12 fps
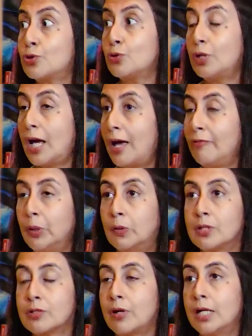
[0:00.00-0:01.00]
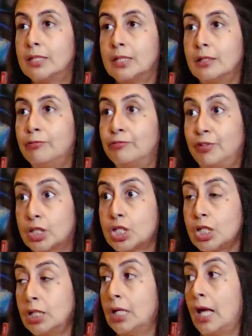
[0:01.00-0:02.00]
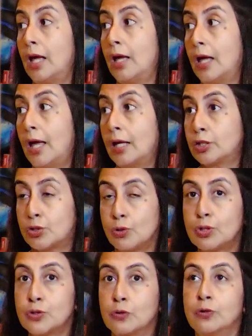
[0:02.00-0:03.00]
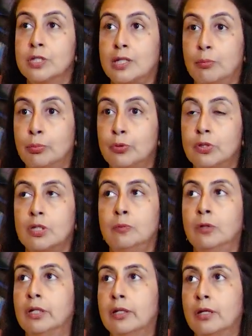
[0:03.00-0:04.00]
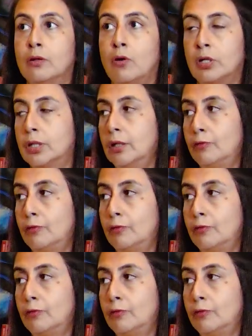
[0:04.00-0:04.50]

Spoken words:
You should have, because writing fiction and short stories and poetry will not